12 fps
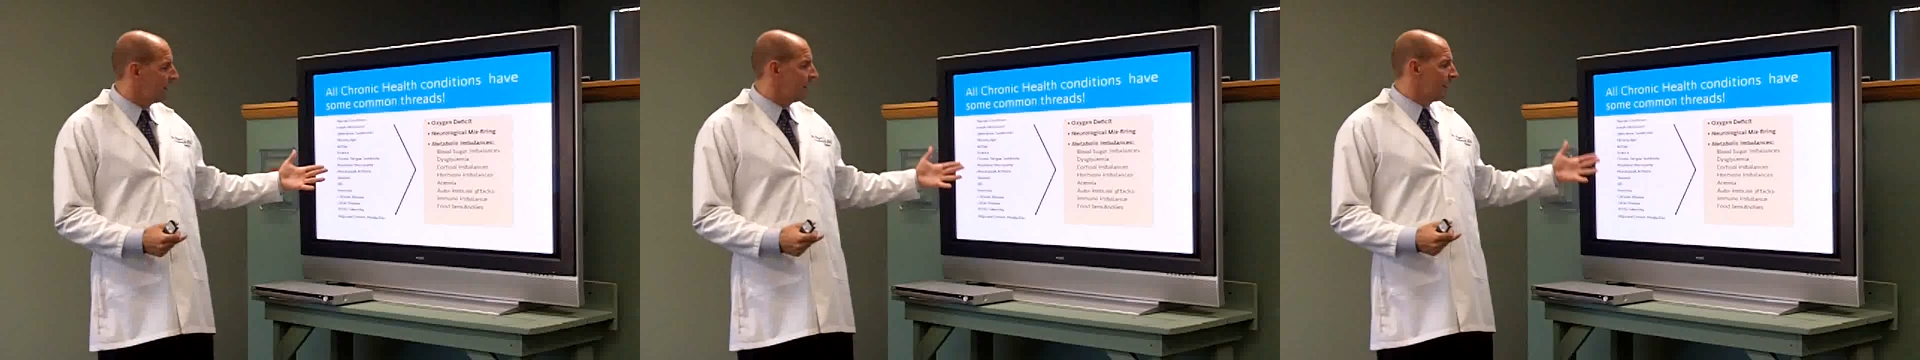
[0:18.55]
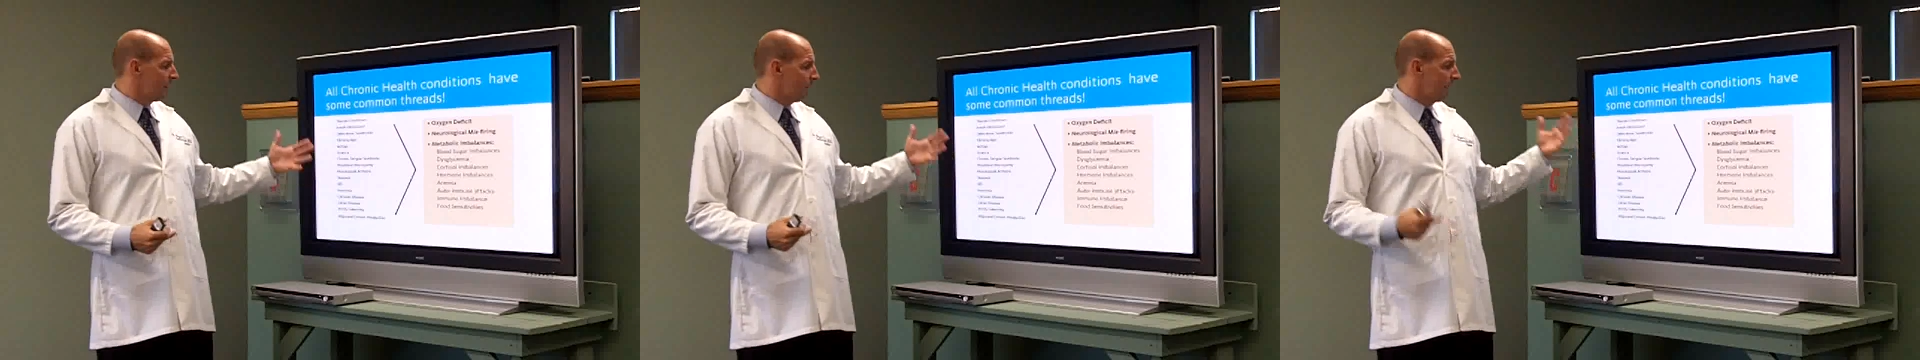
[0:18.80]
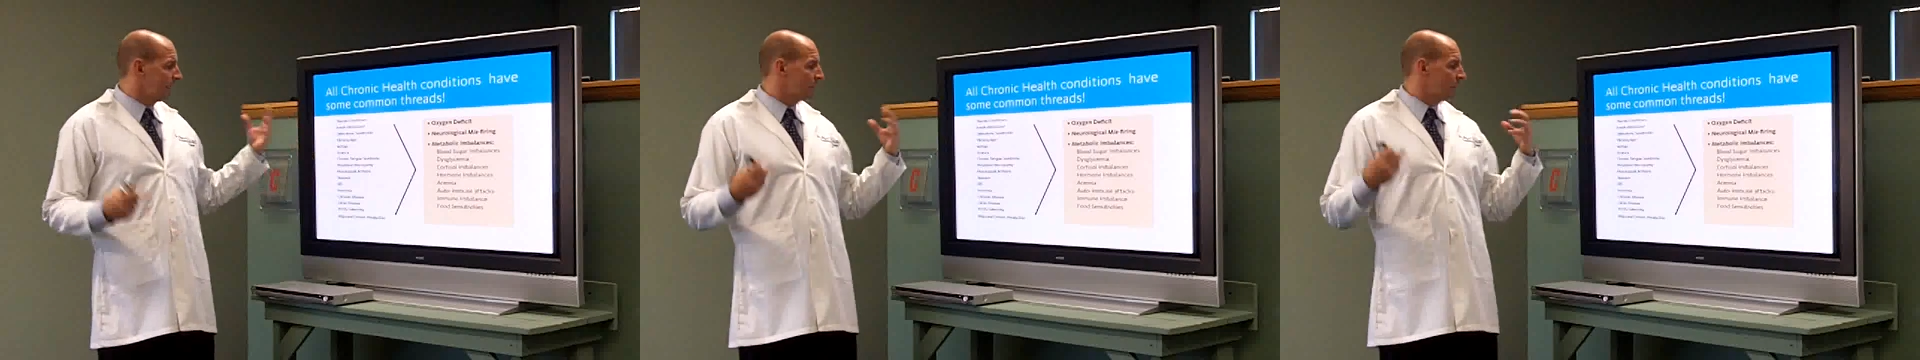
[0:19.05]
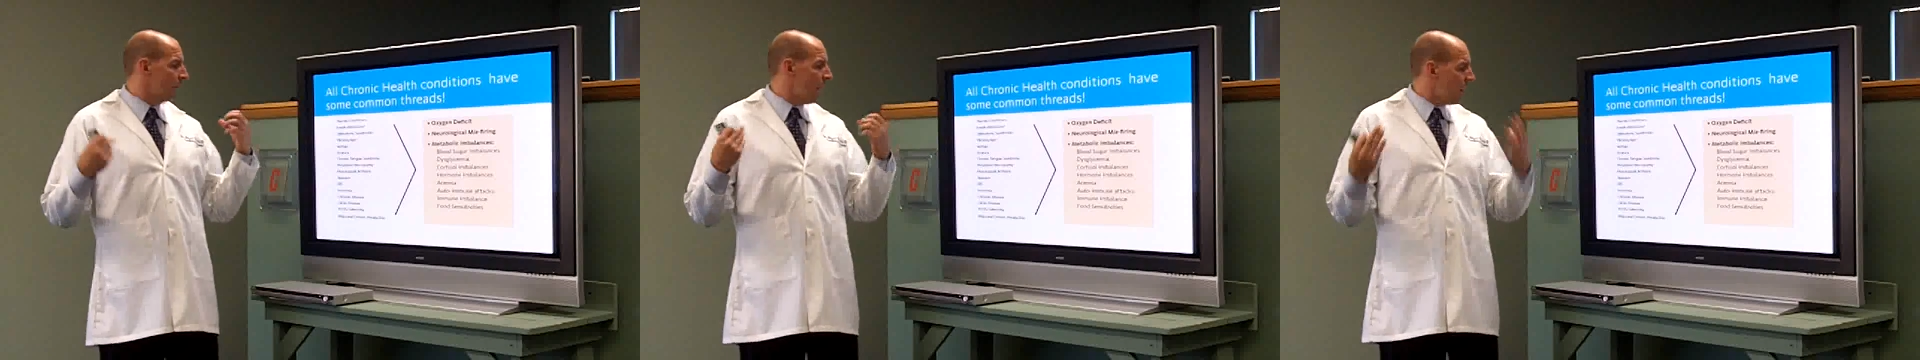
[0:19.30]
You might
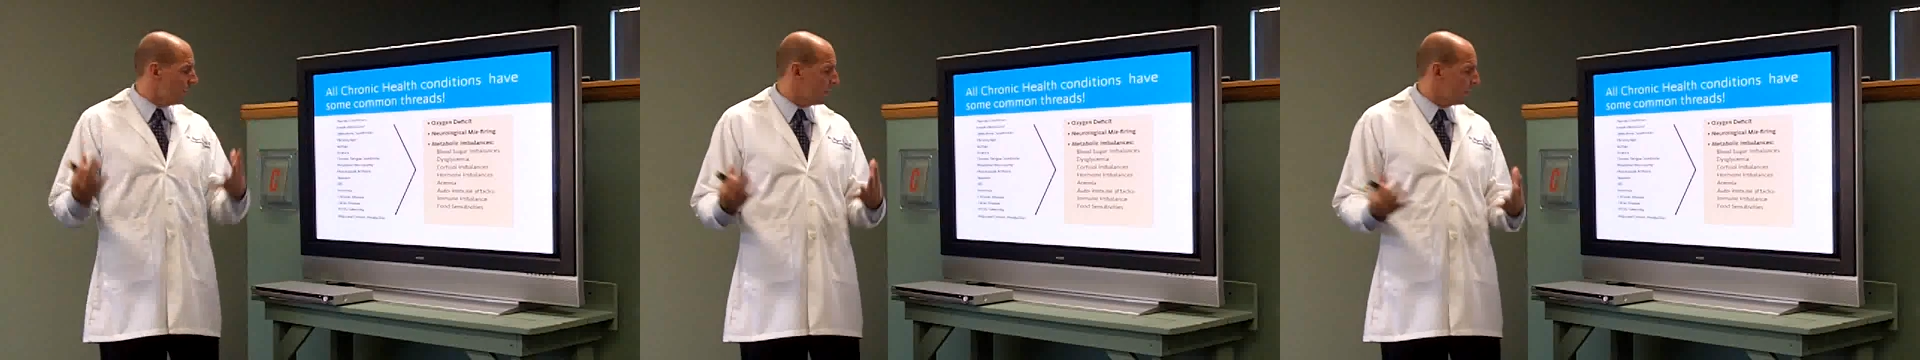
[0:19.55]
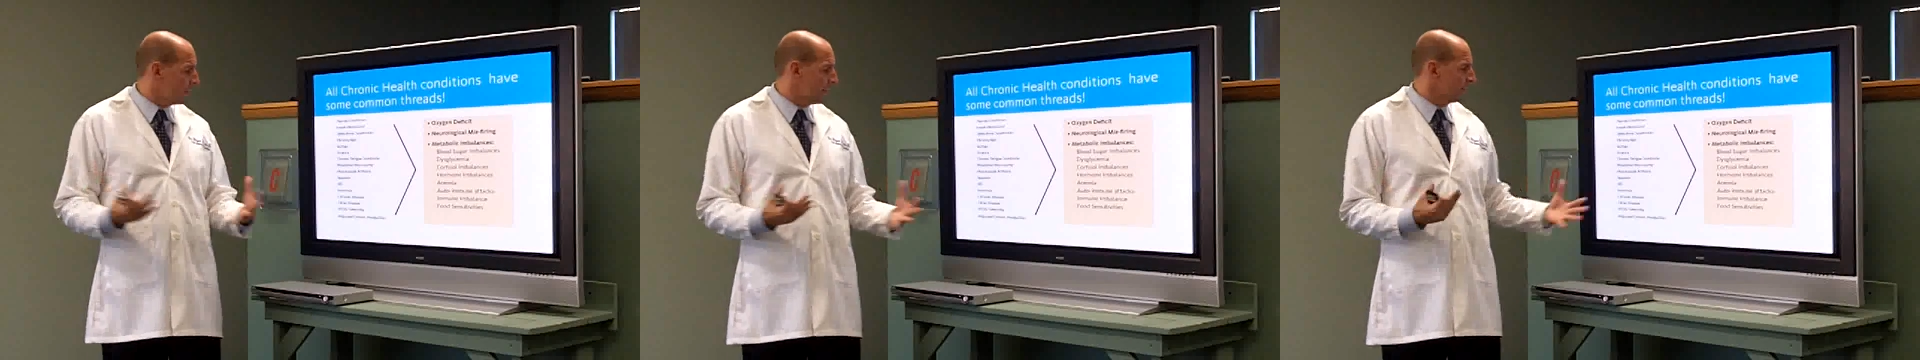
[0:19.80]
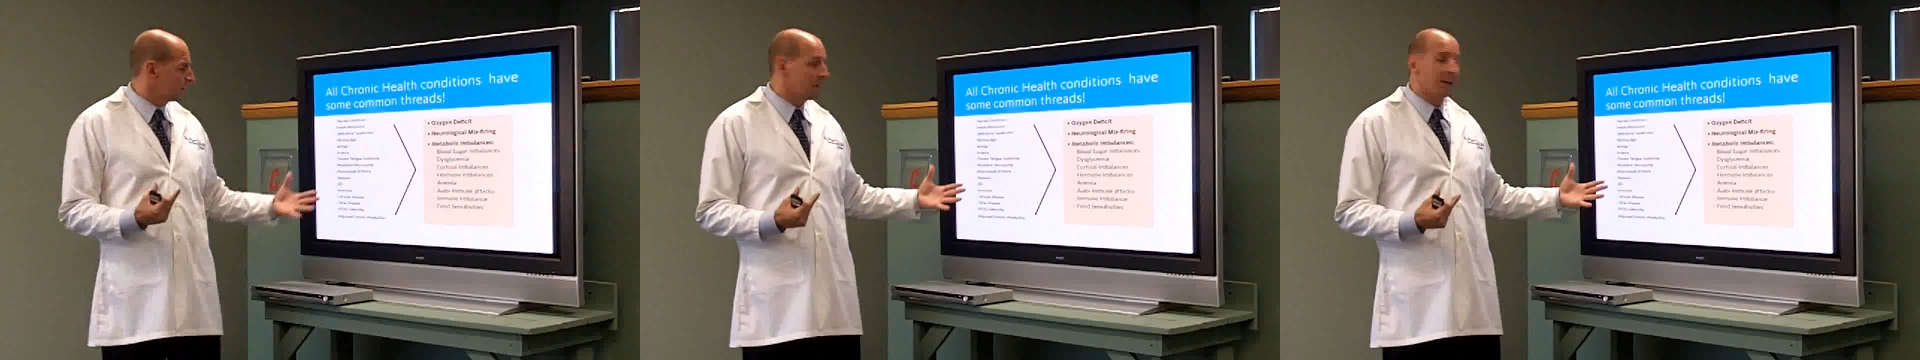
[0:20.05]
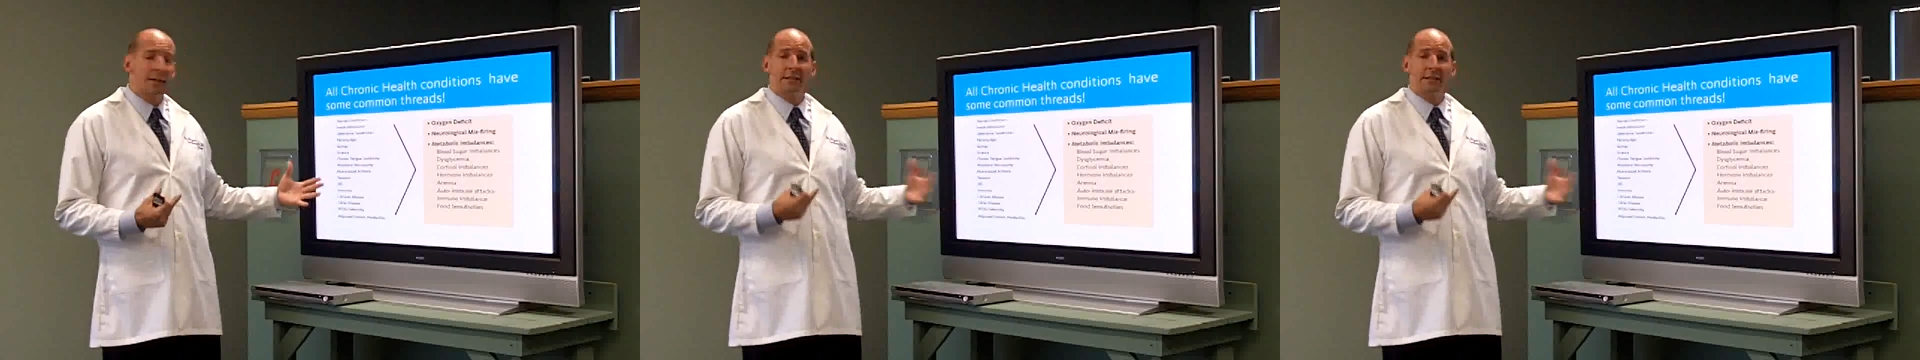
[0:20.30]
get neuropathies,